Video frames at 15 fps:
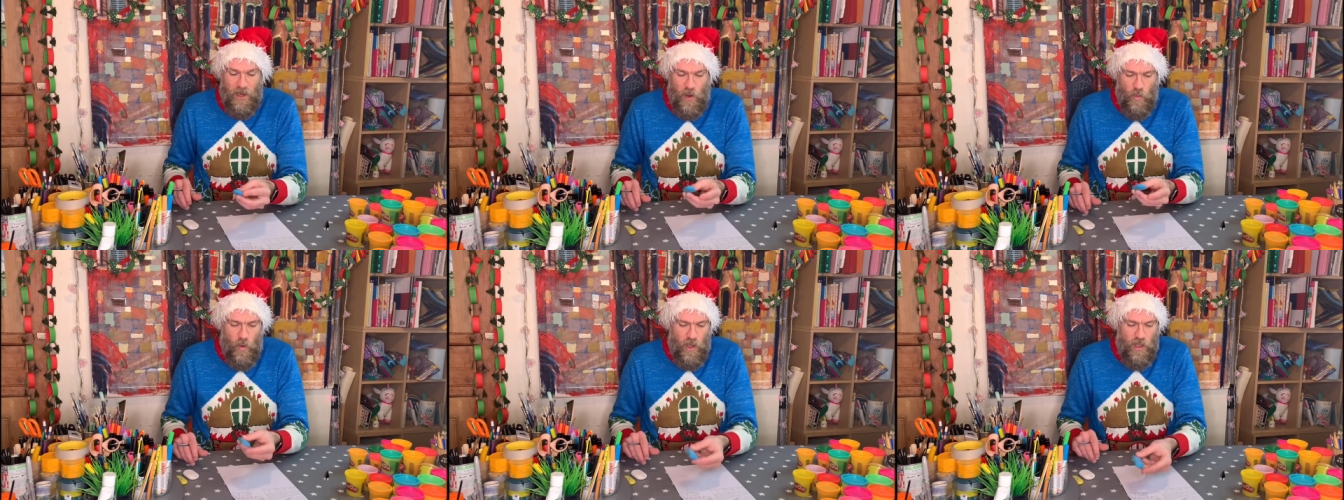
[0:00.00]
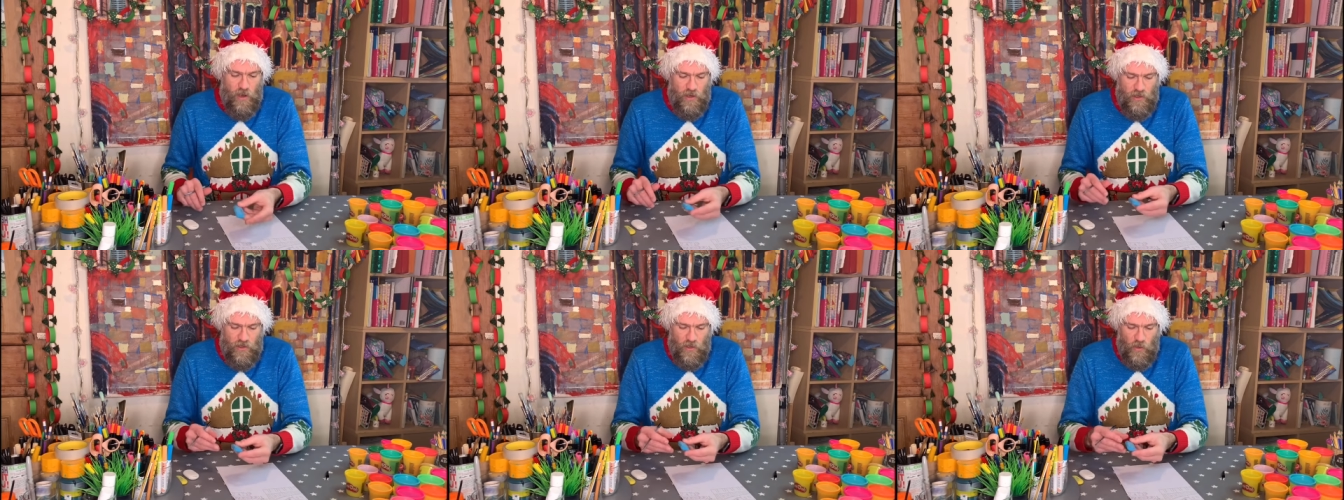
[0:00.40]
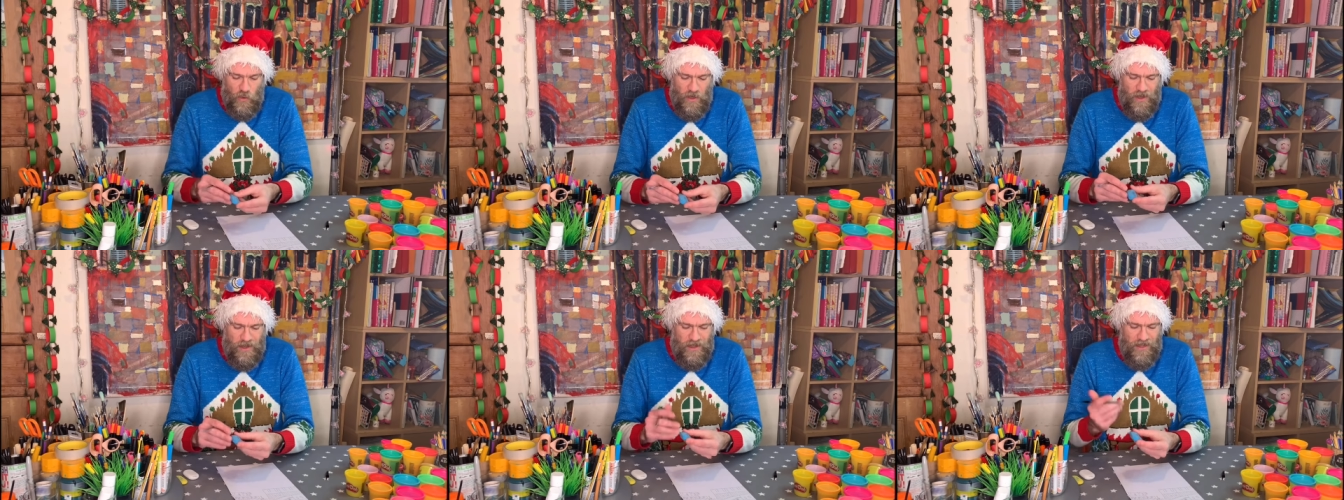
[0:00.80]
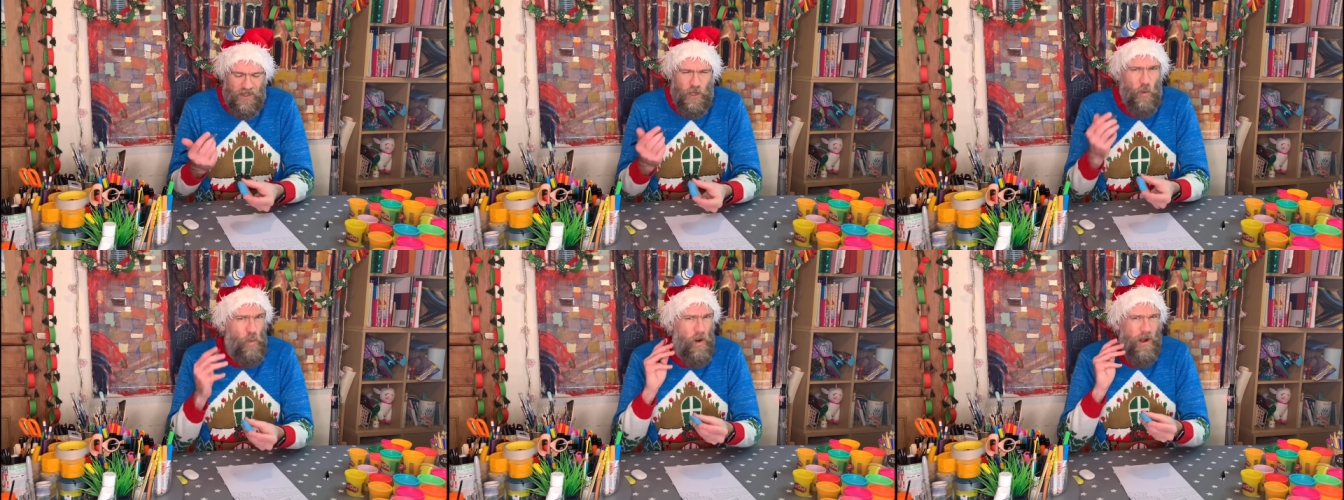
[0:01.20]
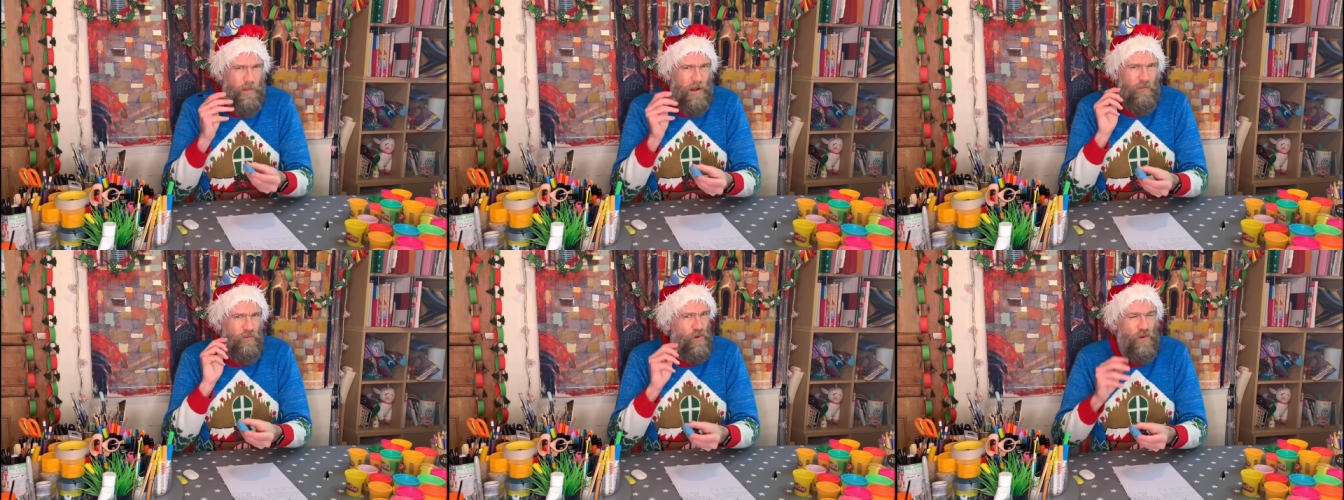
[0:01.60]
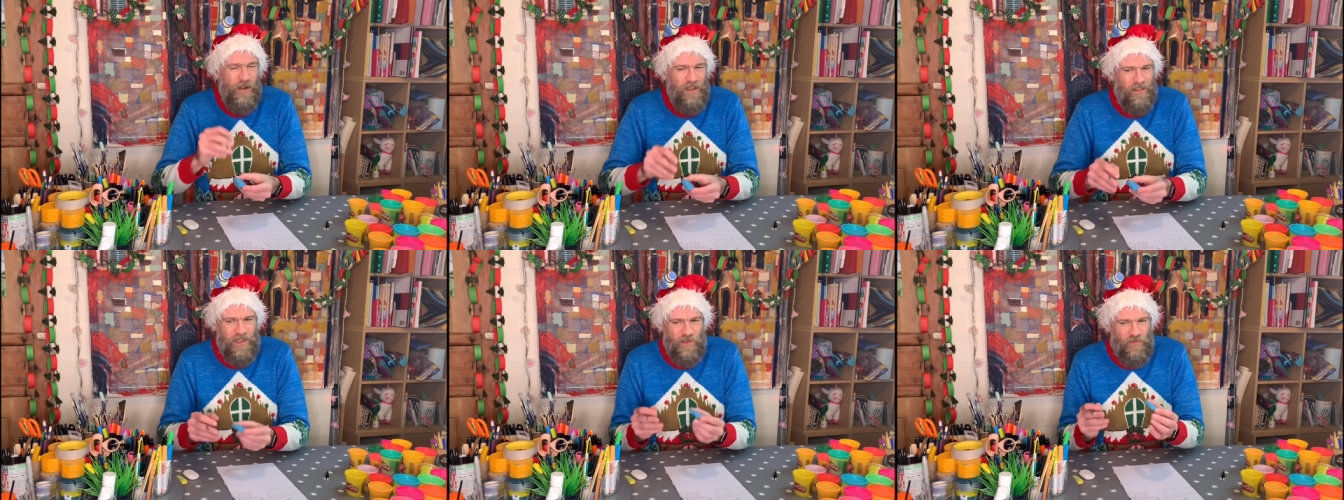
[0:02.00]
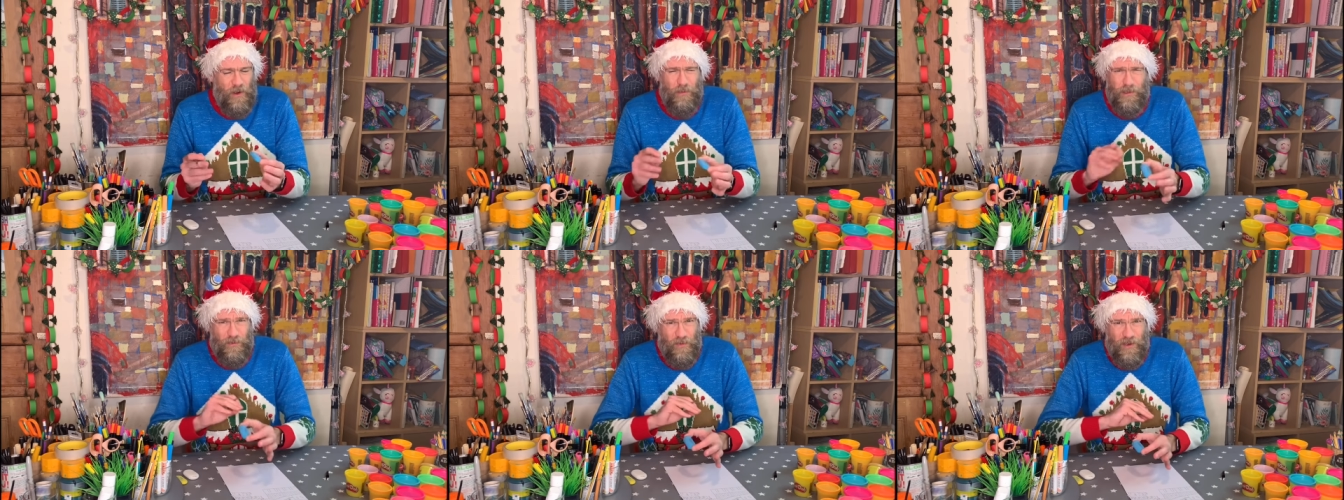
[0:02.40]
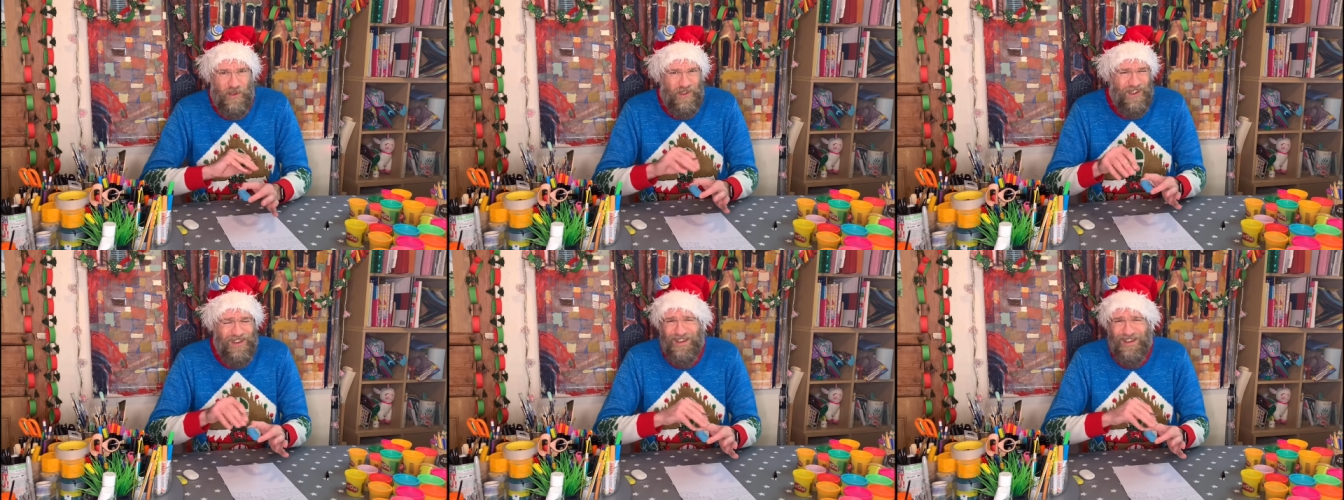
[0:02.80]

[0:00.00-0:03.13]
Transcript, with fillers: What you're gonna do, and don't worry about ruining these rubbers because it